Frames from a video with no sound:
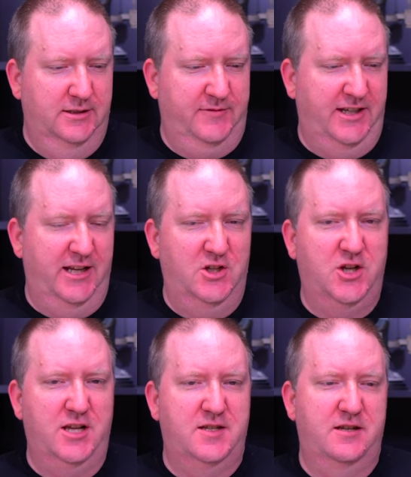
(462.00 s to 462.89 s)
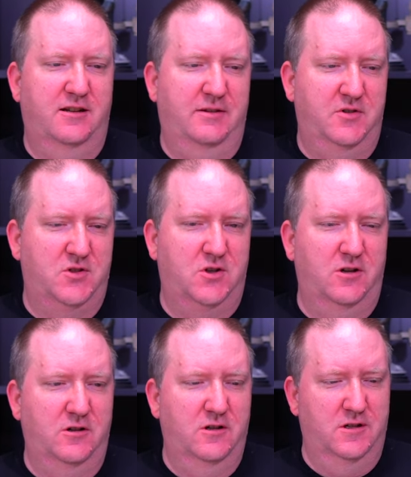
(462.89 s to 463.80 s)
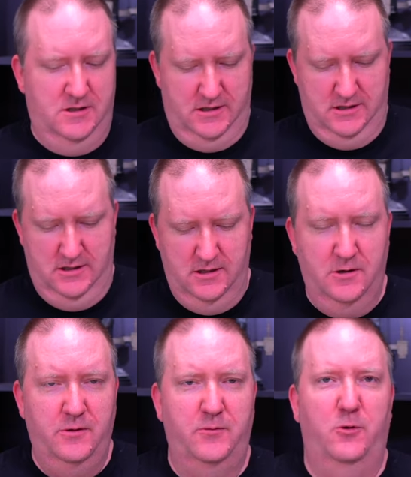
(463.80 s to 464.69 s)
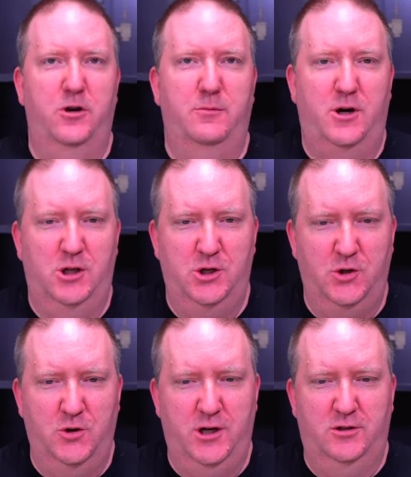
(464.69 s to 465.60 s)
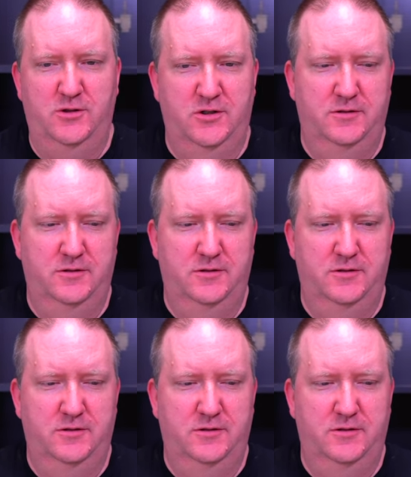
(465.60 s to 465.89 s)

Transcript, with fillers: If I get a chase here, I'll have to start throwing them all on the ground.